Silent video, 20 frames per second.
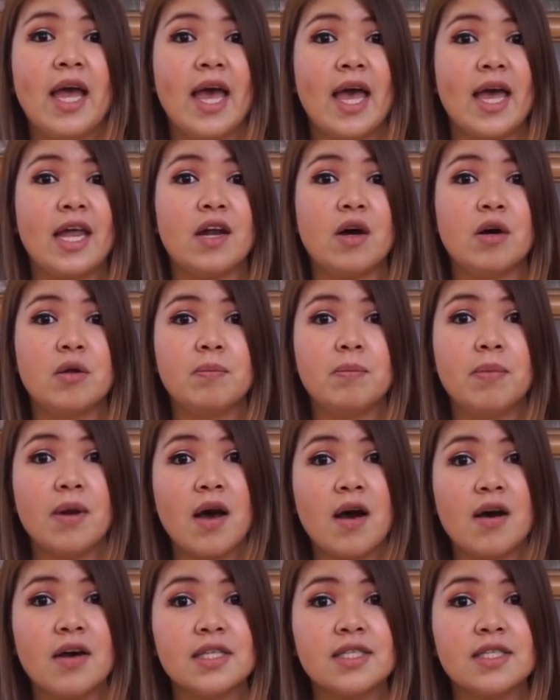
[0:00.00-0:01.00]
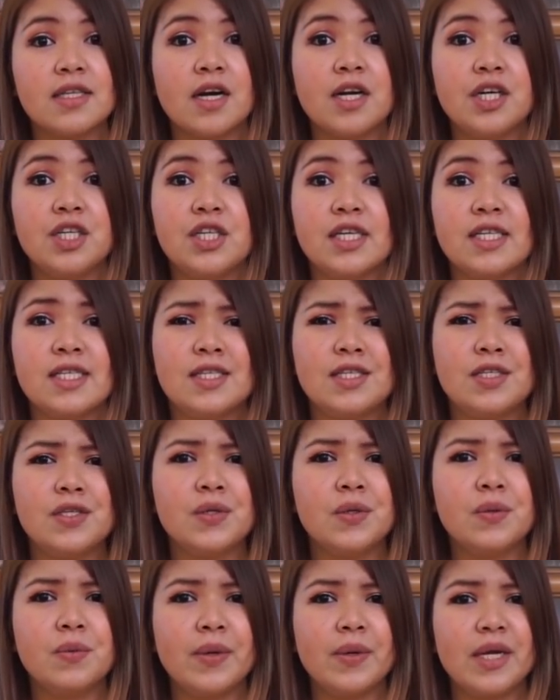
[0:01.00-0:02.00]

and on blogs are just too